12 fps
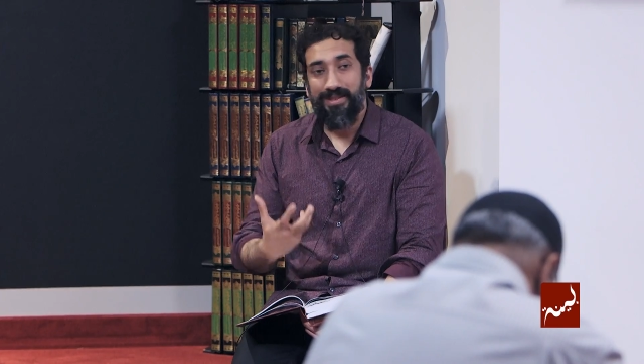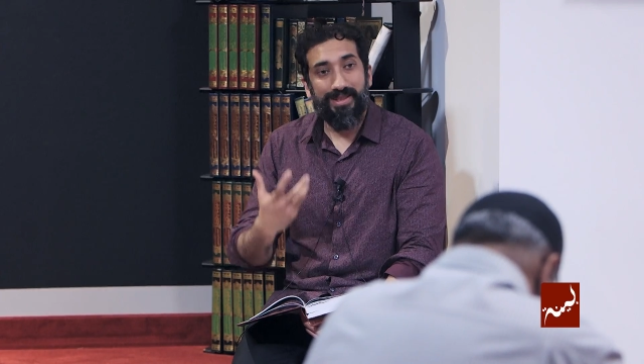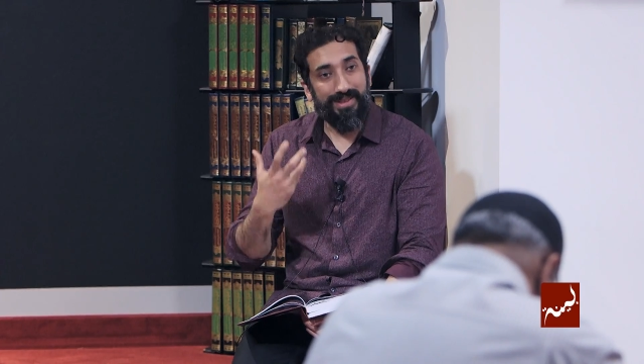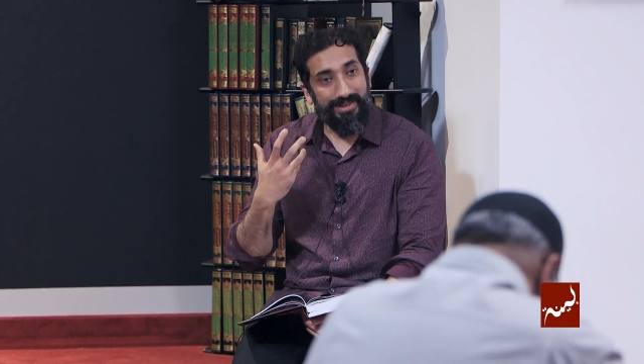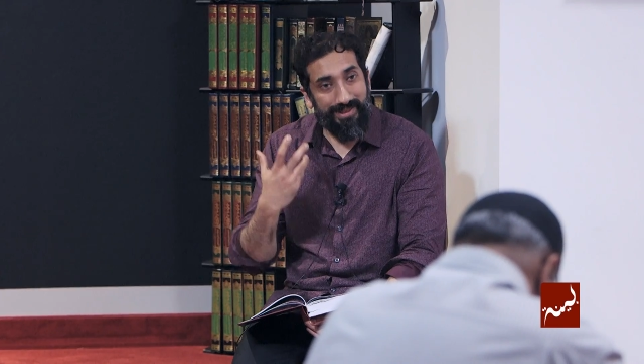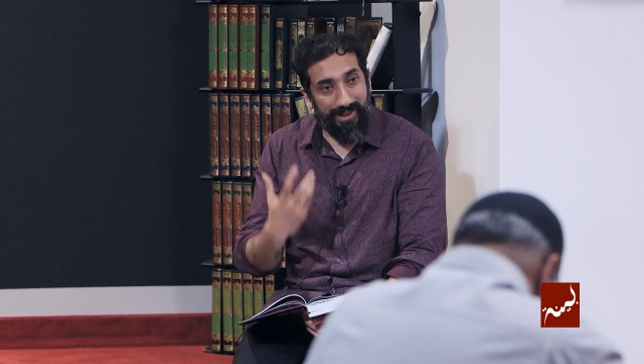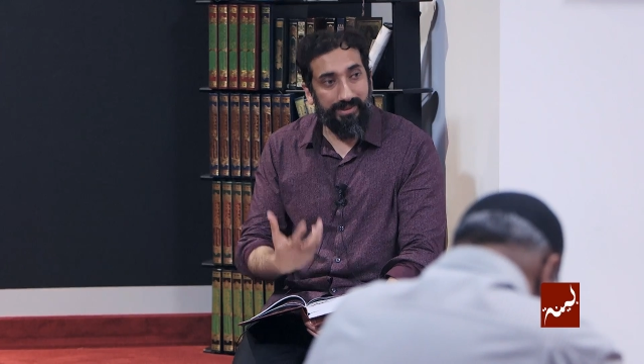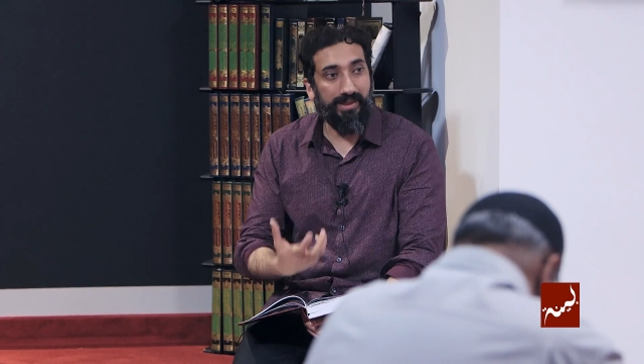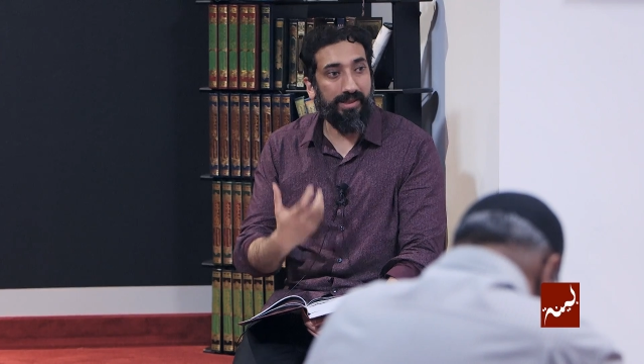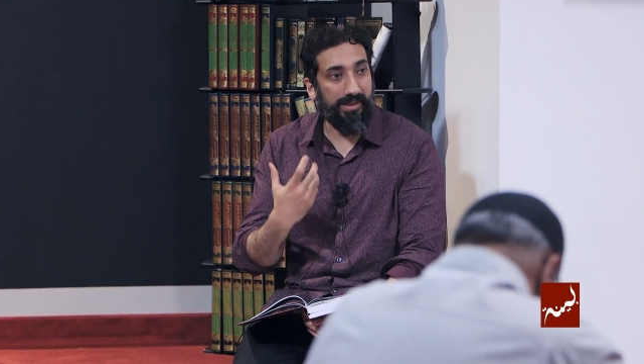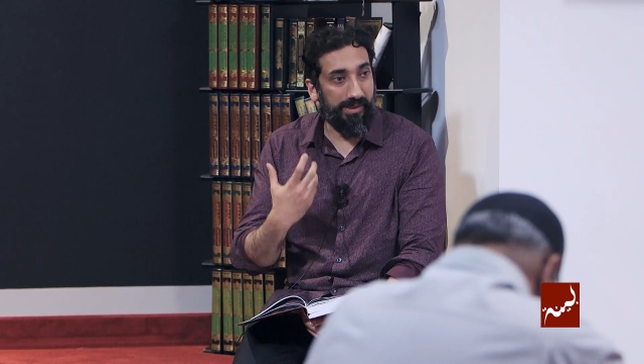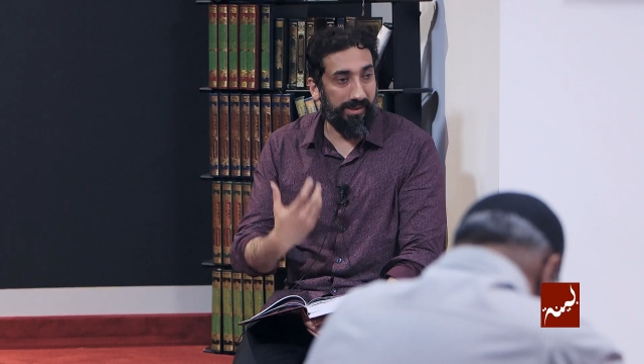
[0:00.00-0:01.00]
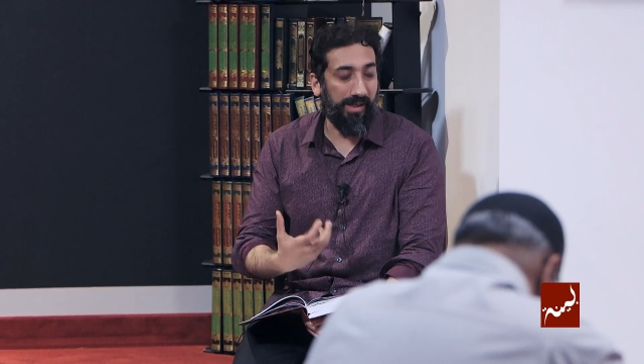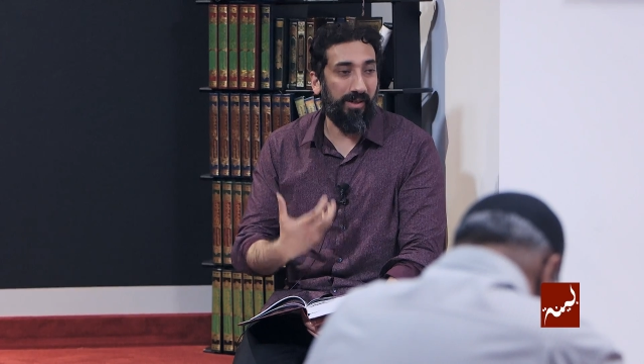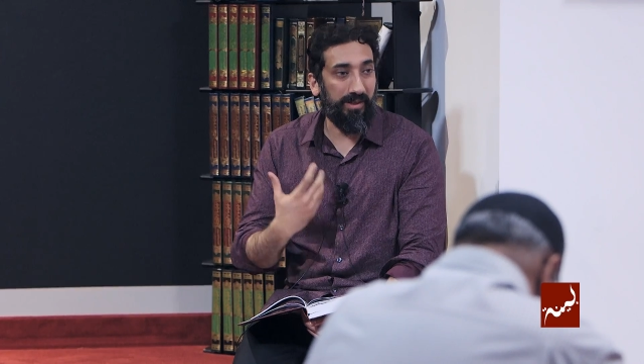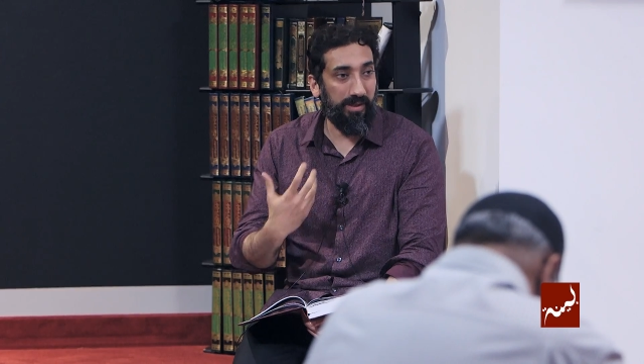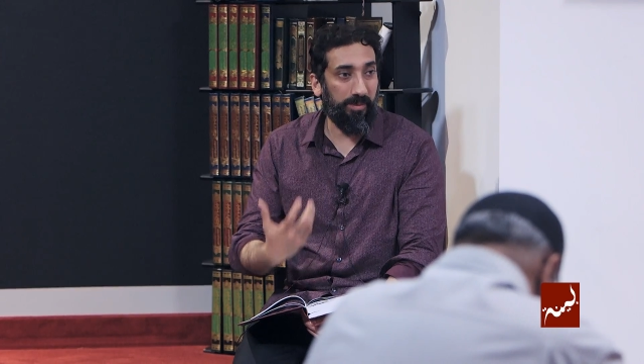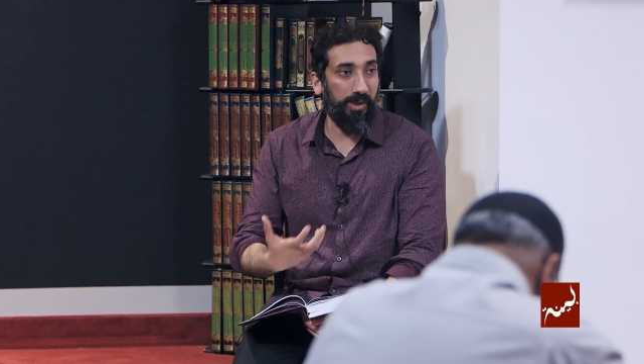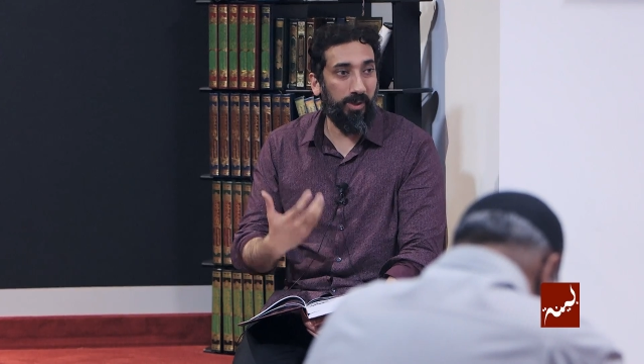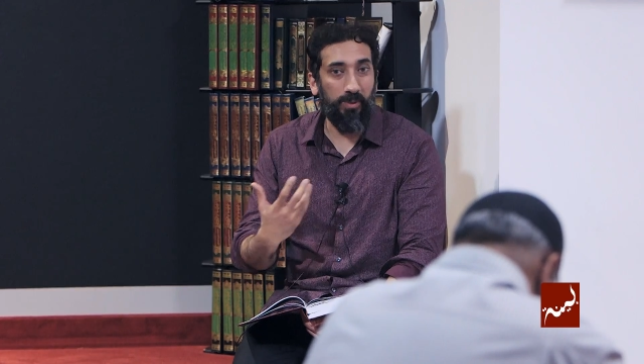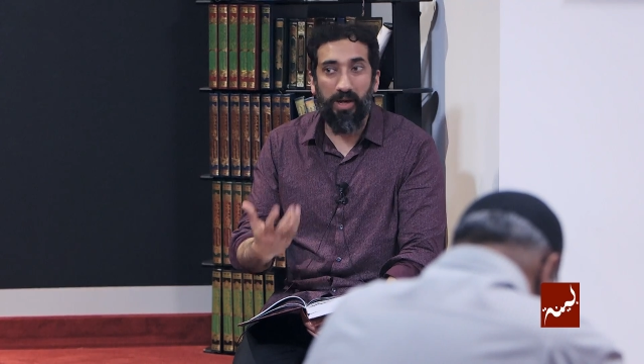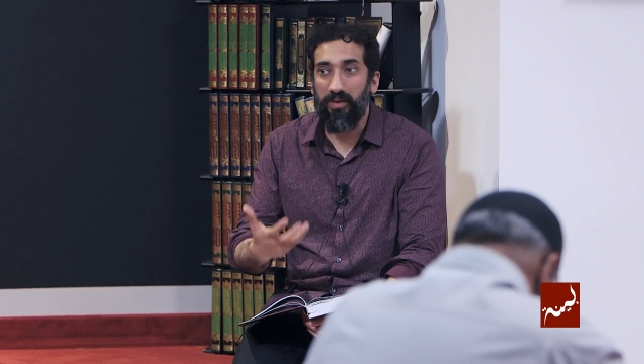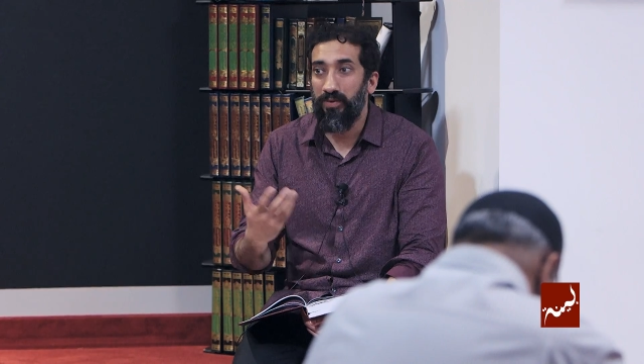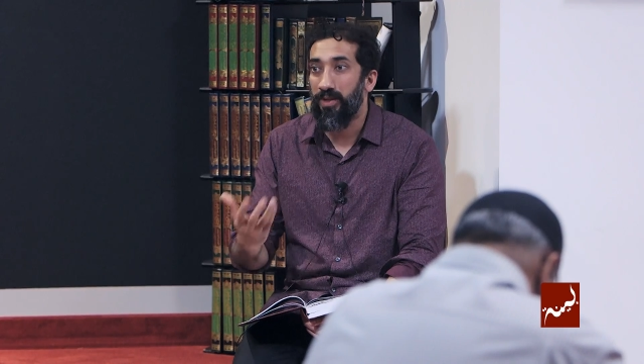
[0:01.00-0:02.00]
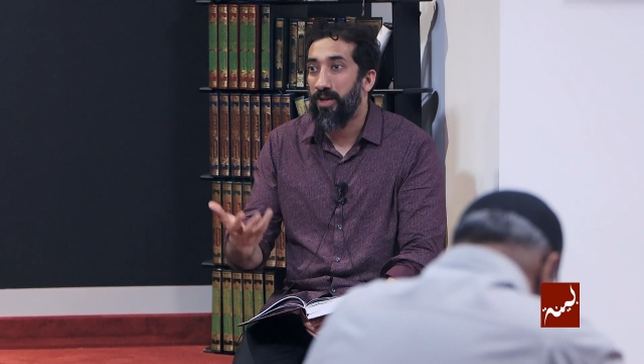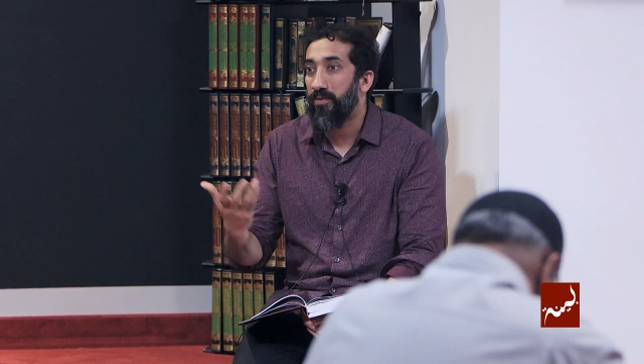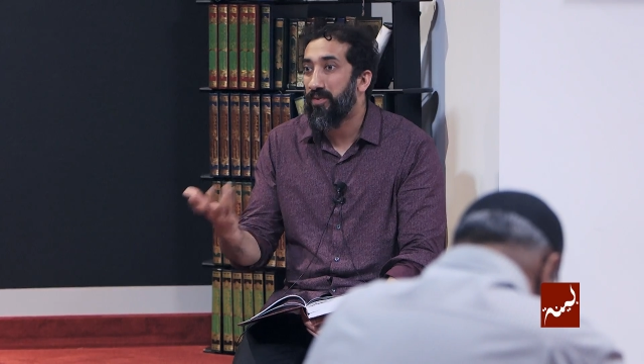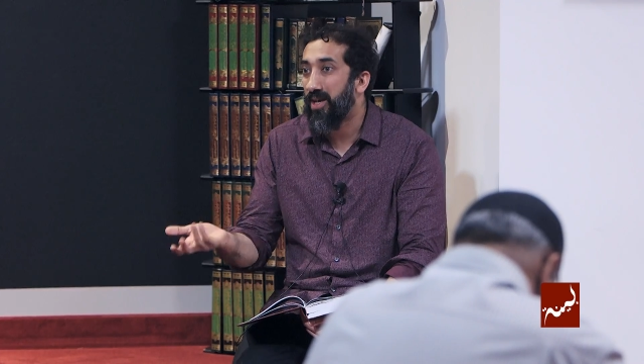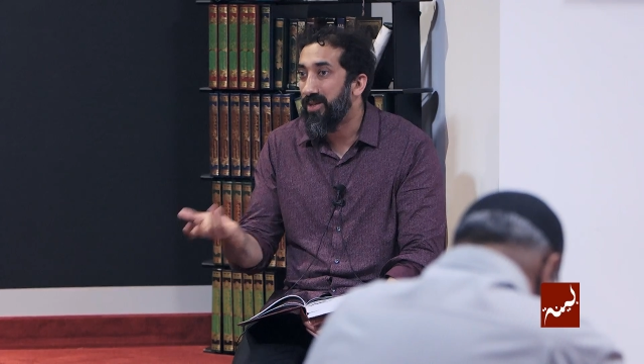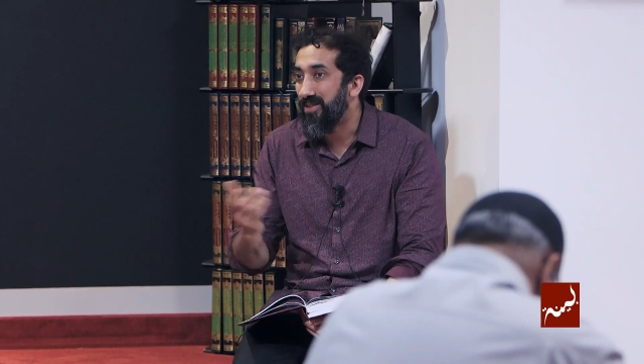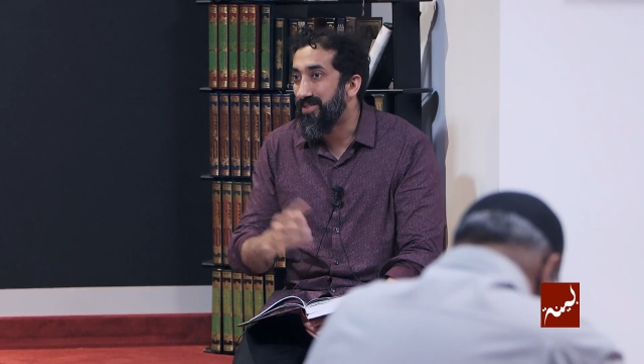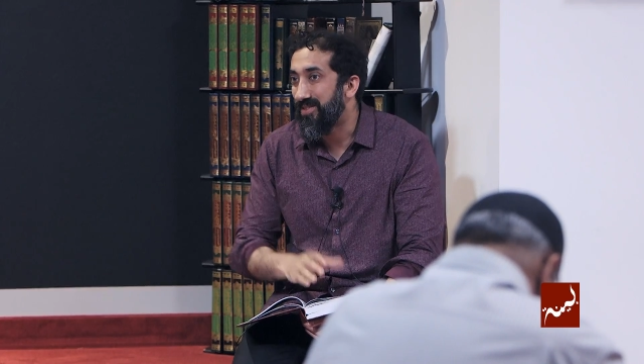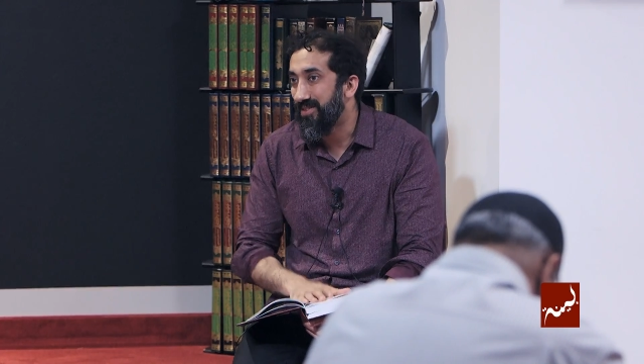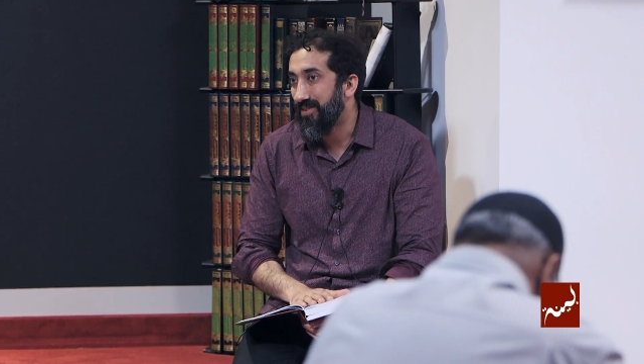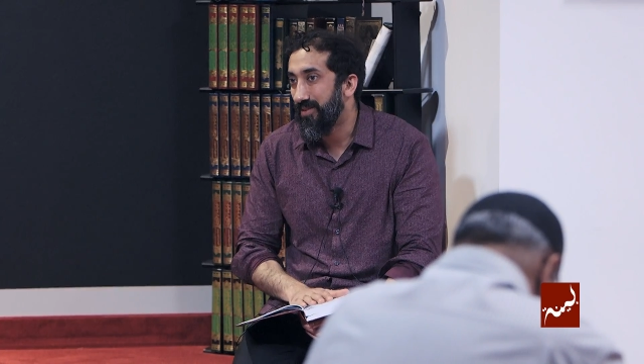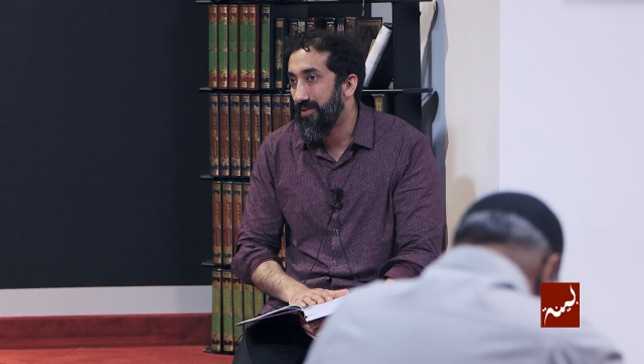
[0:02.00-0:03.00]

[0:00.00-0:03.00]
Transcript: that doesn't necessarily mean you have a lot of guidance.